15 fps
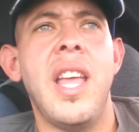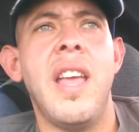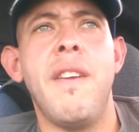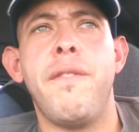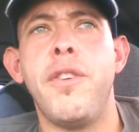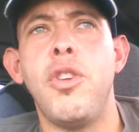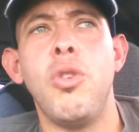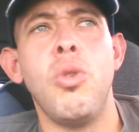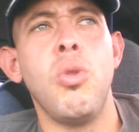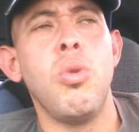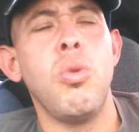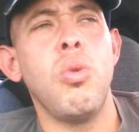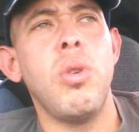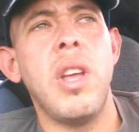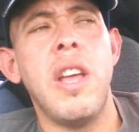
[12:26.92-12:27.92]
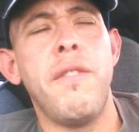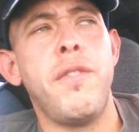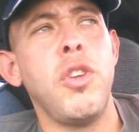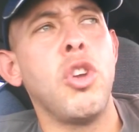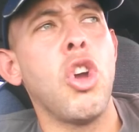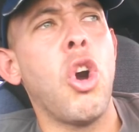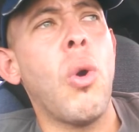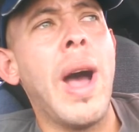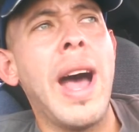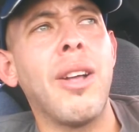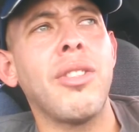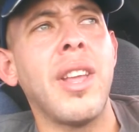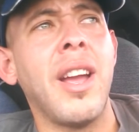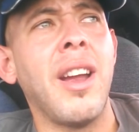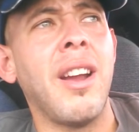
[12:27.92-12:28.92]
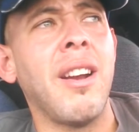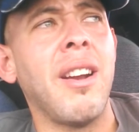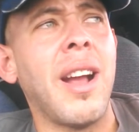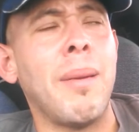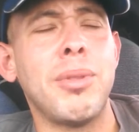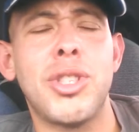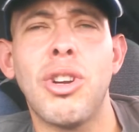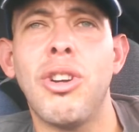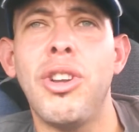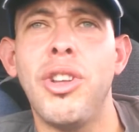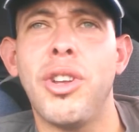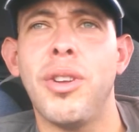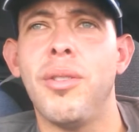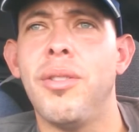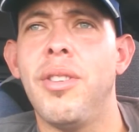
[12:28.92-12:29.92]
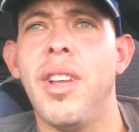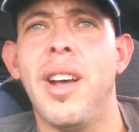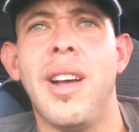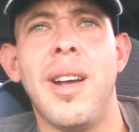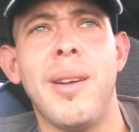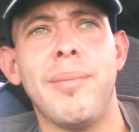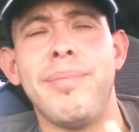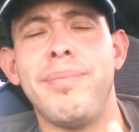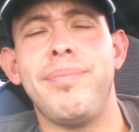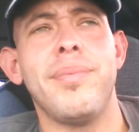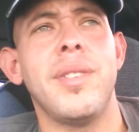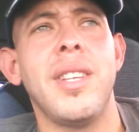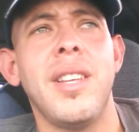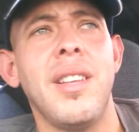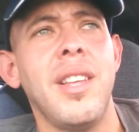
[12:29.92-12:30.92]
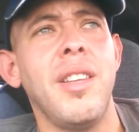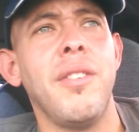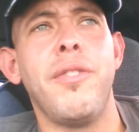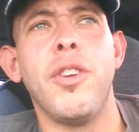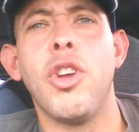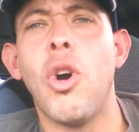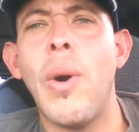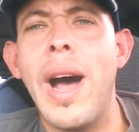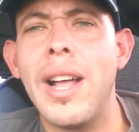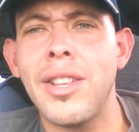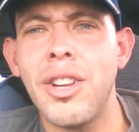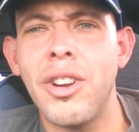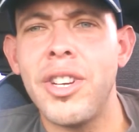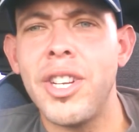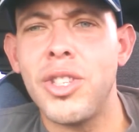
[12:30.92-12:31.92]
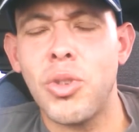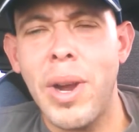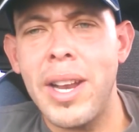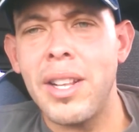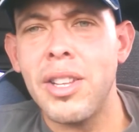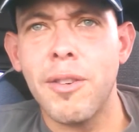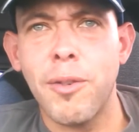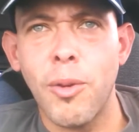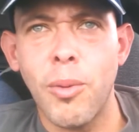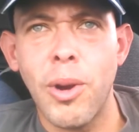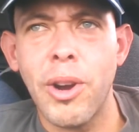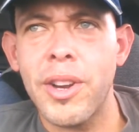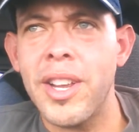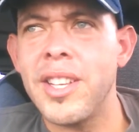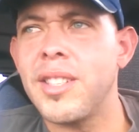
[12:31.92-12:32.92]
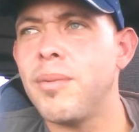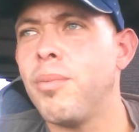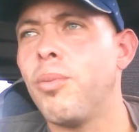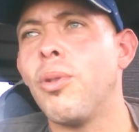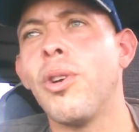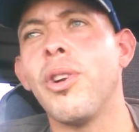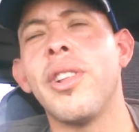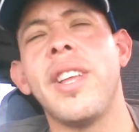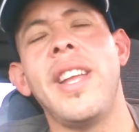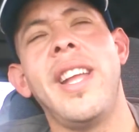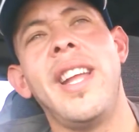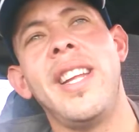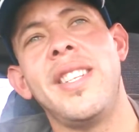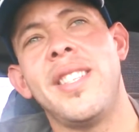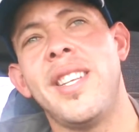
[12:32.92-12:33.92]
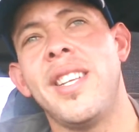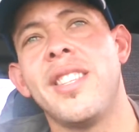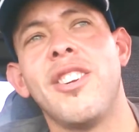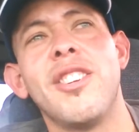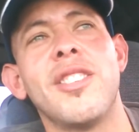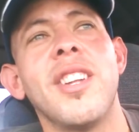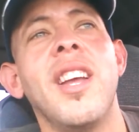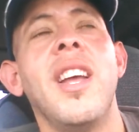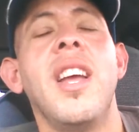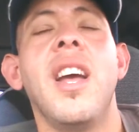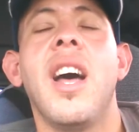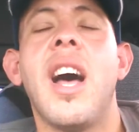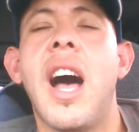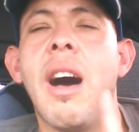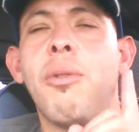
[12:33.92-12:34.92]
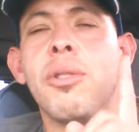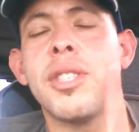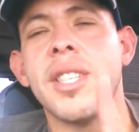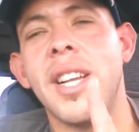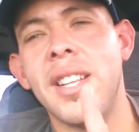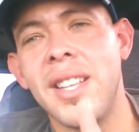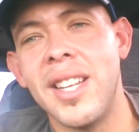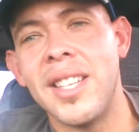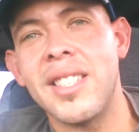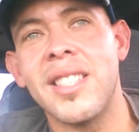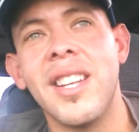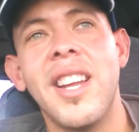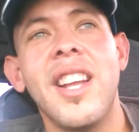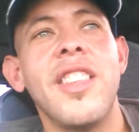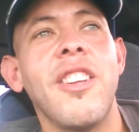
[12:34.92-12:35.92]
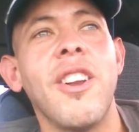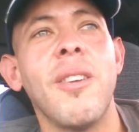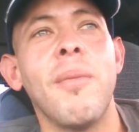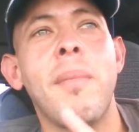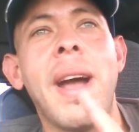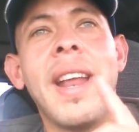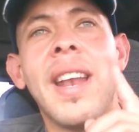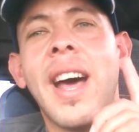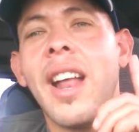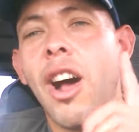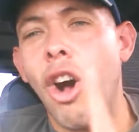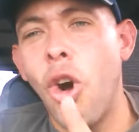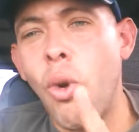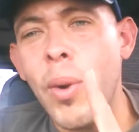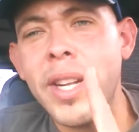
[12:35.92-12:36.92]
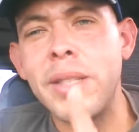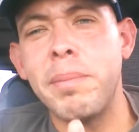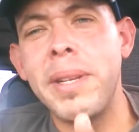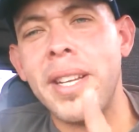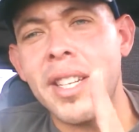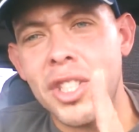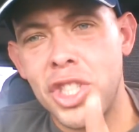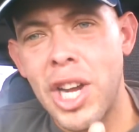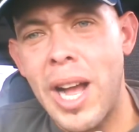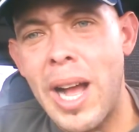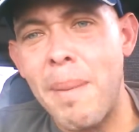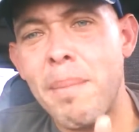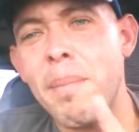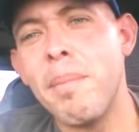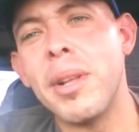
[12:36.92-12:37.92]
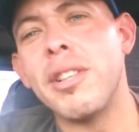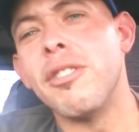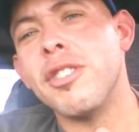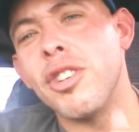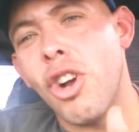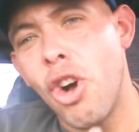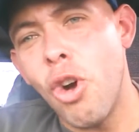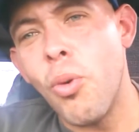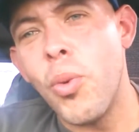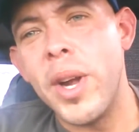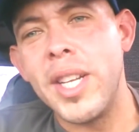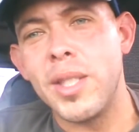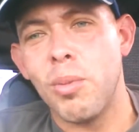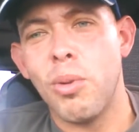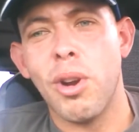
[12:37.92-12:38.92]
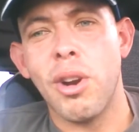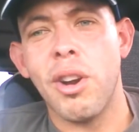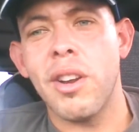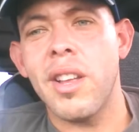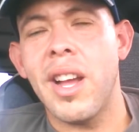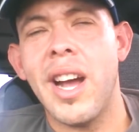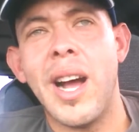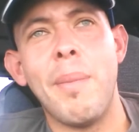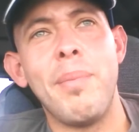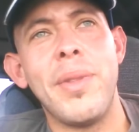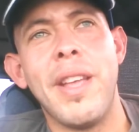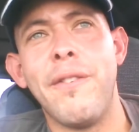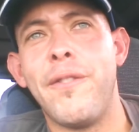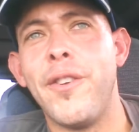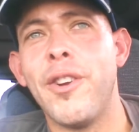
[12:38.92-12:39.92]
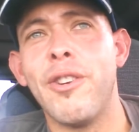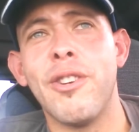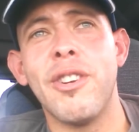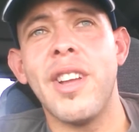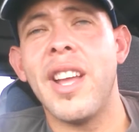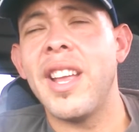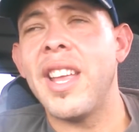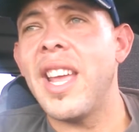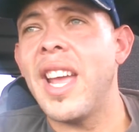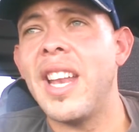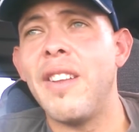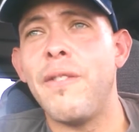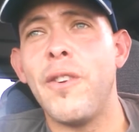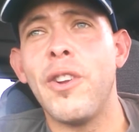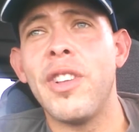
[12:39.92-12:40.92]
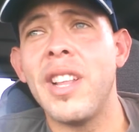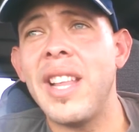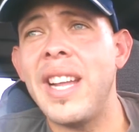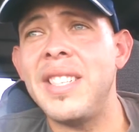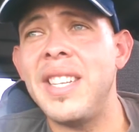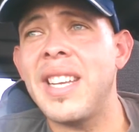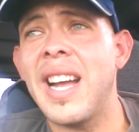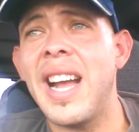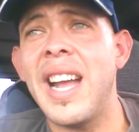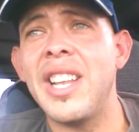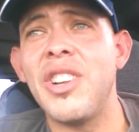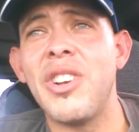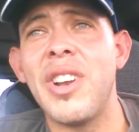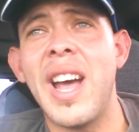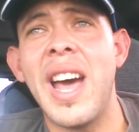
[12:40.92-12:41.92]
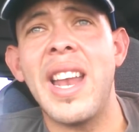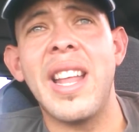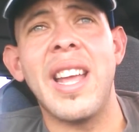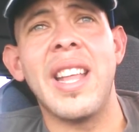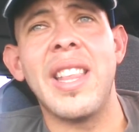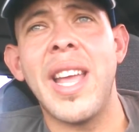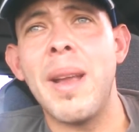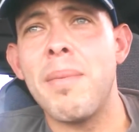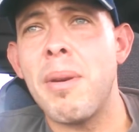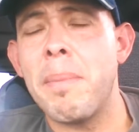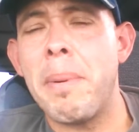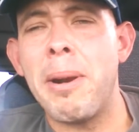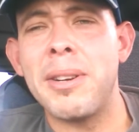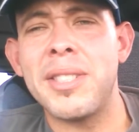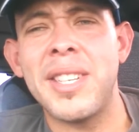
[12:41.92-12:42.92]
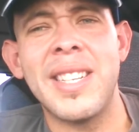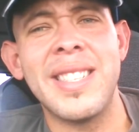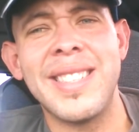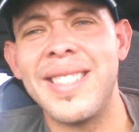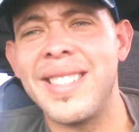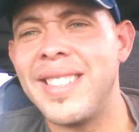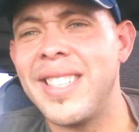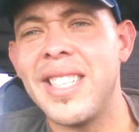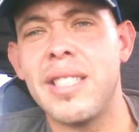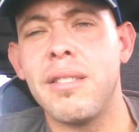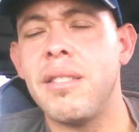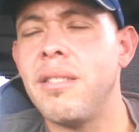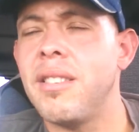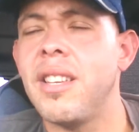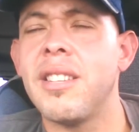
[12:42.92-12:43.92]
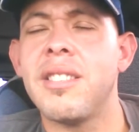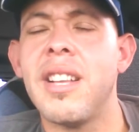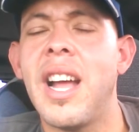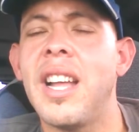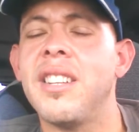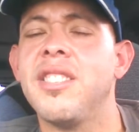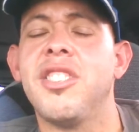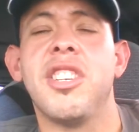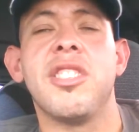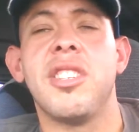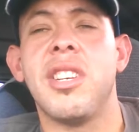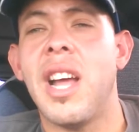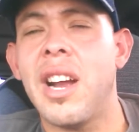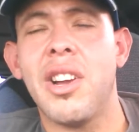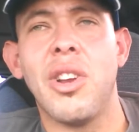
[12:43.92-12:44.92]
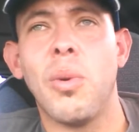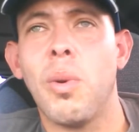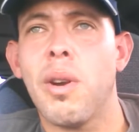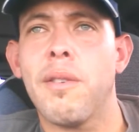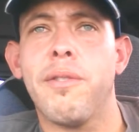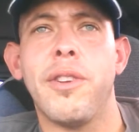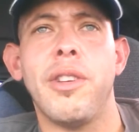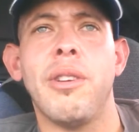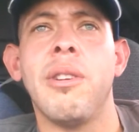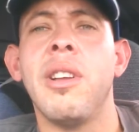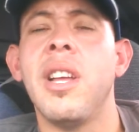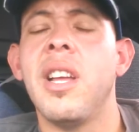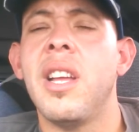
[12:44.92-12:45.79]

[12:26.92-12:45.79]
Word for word: if you if you go out there, I'm sure you can. Um, if you go out there and you try to look for work, it's really easy. There's, I will say this: there might not always be a job, but there's always work. Um, if you're again, if you're the lazy kind, you're not a labor person. This it's not. It's just not going to work for you